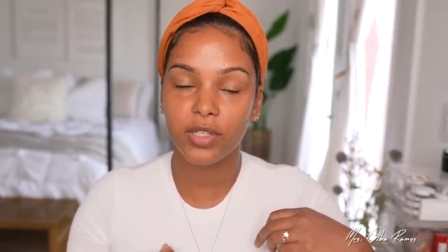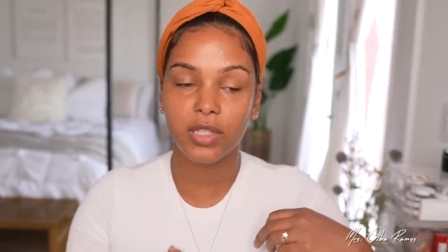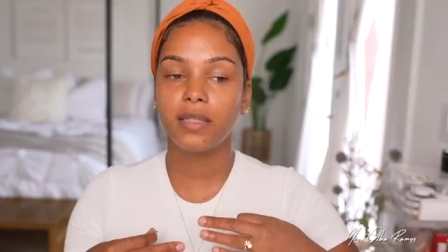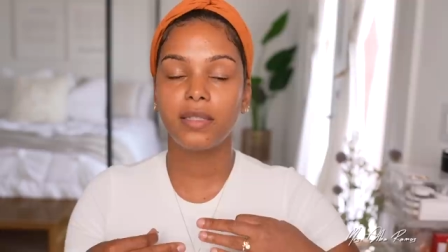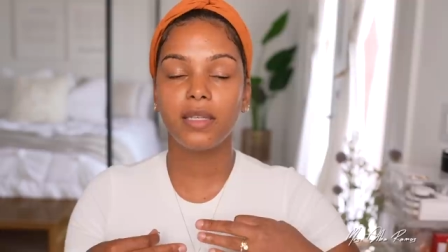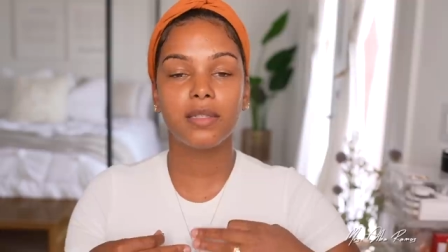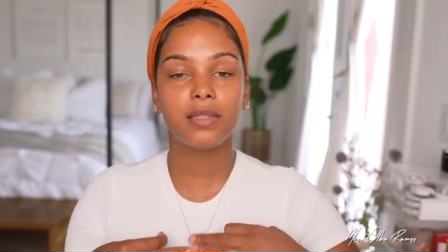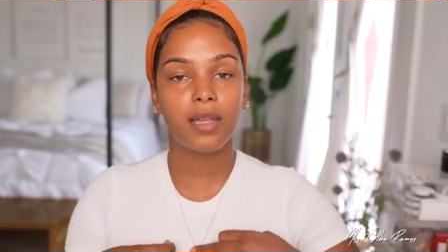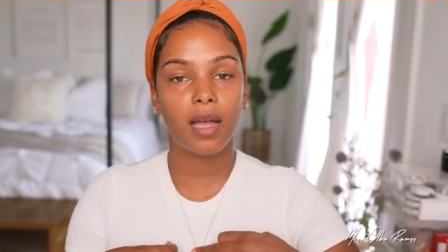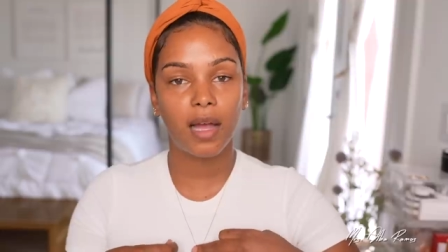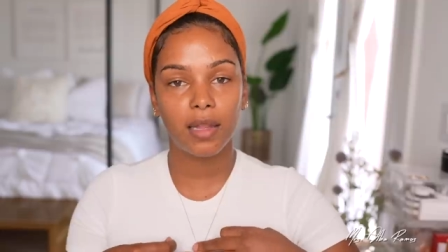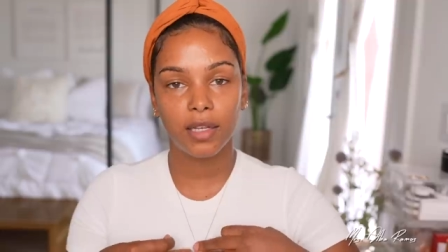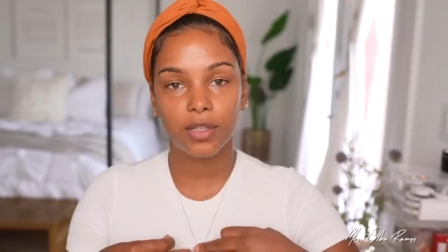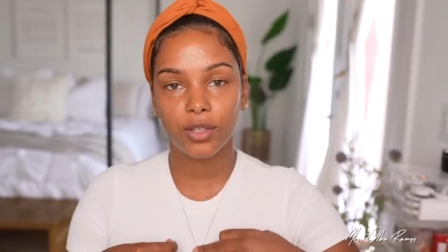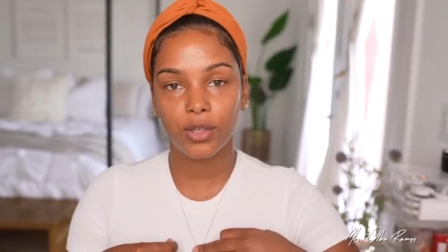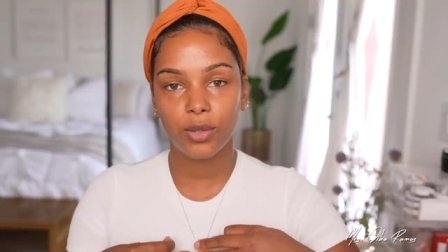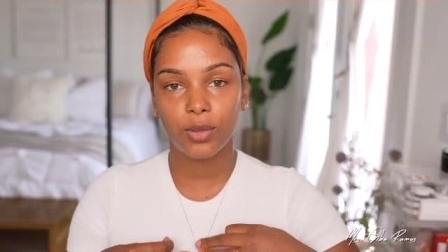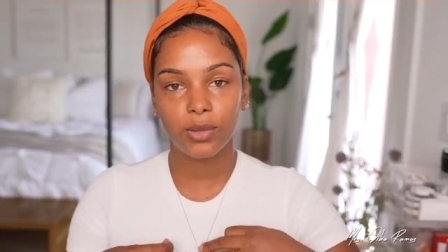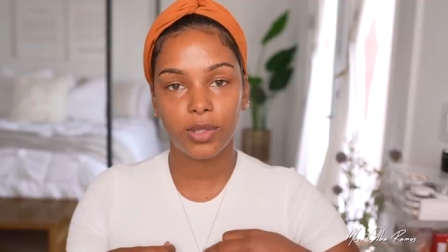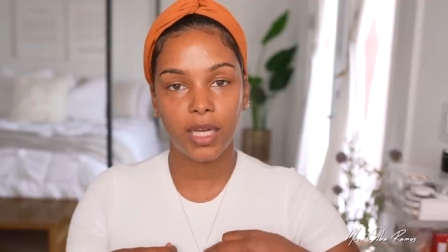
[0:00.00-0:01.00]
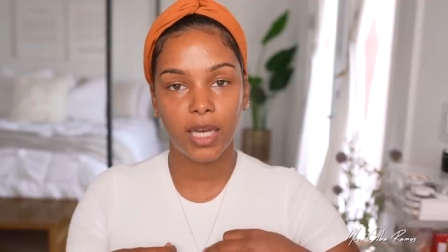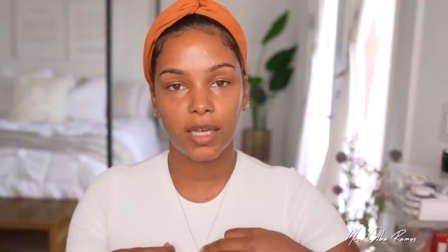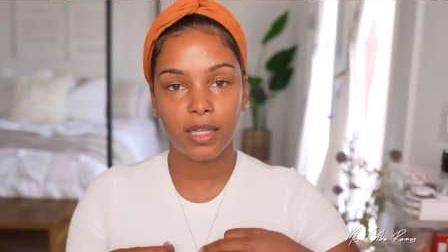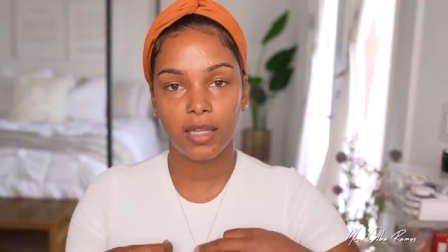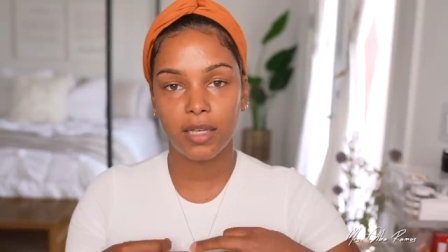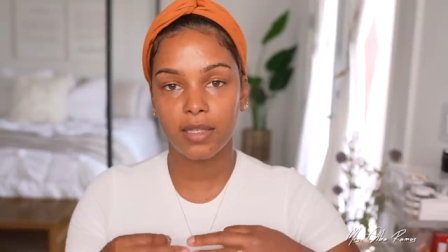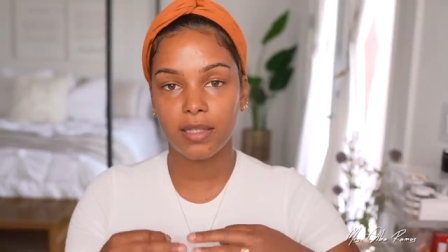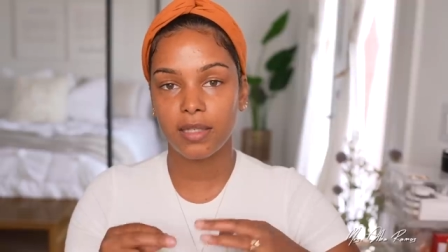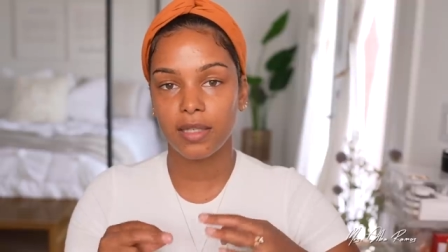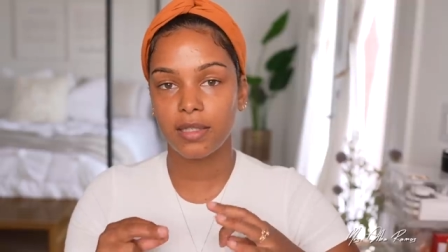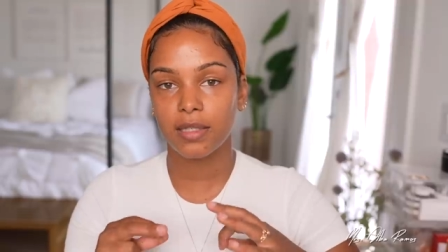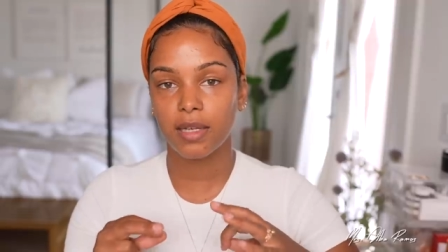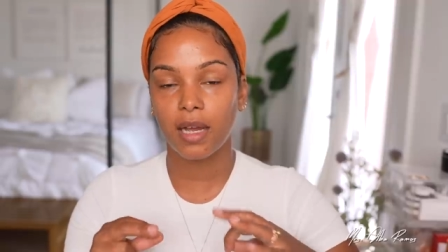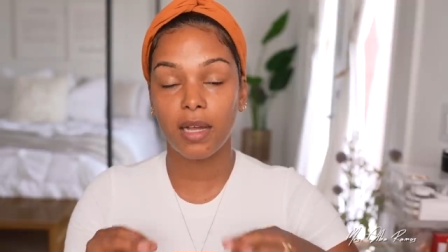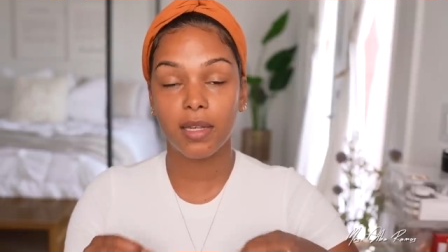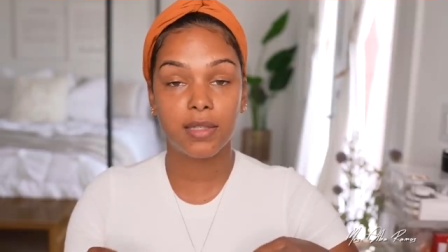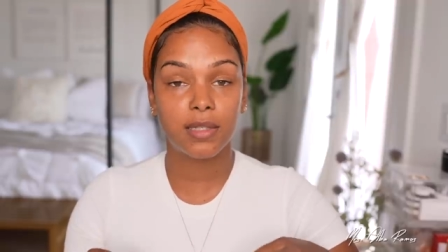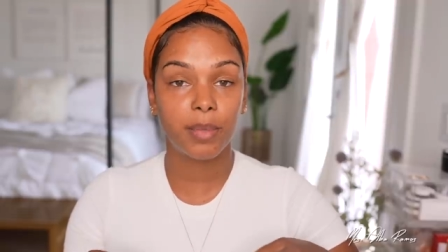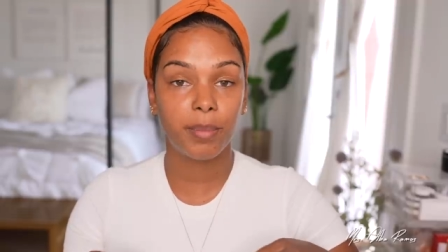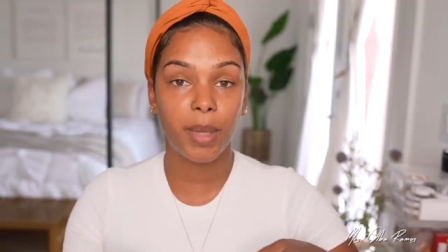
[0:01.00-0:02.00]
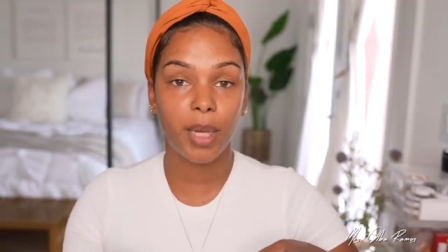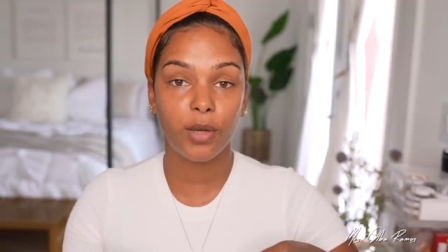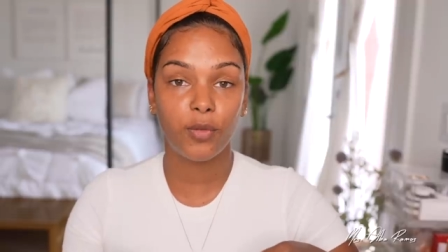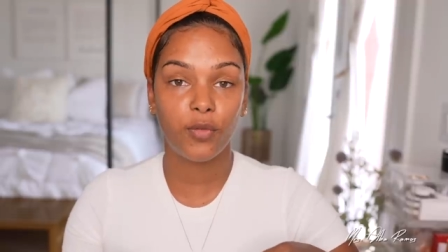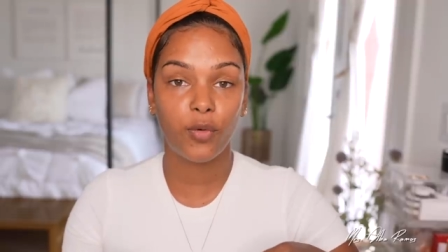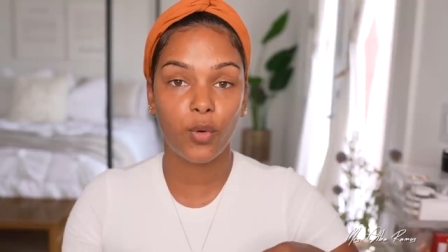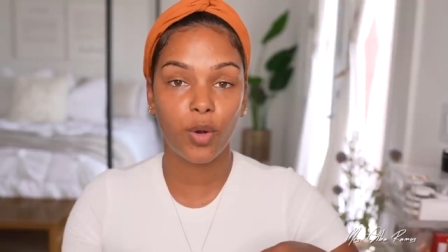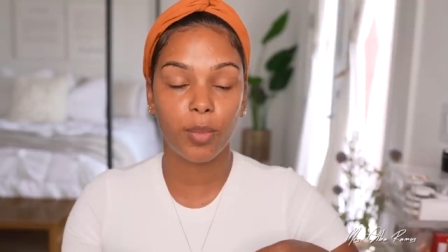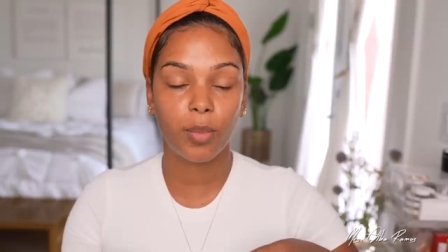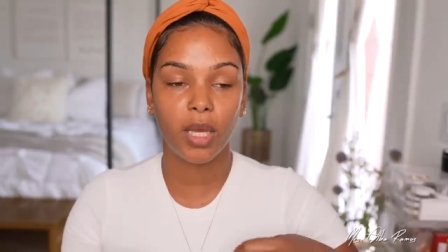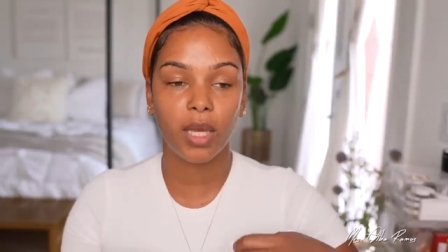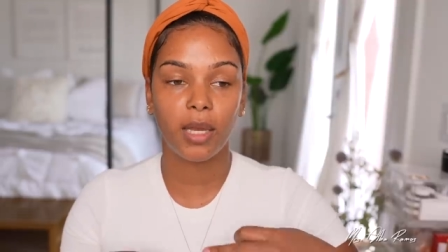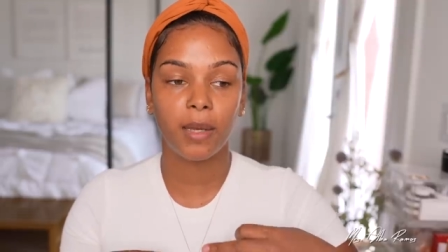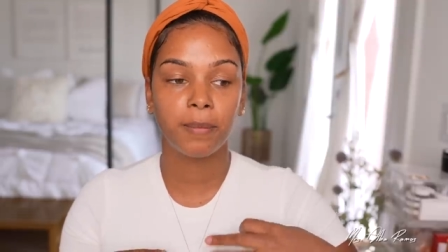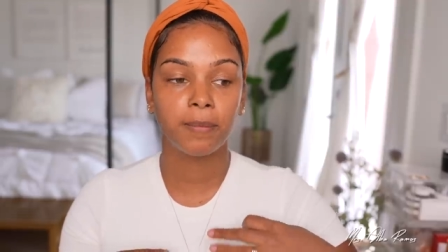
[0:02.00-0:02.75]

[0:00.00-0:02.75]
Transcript: It's a solid gold necklace. It's custom made for me.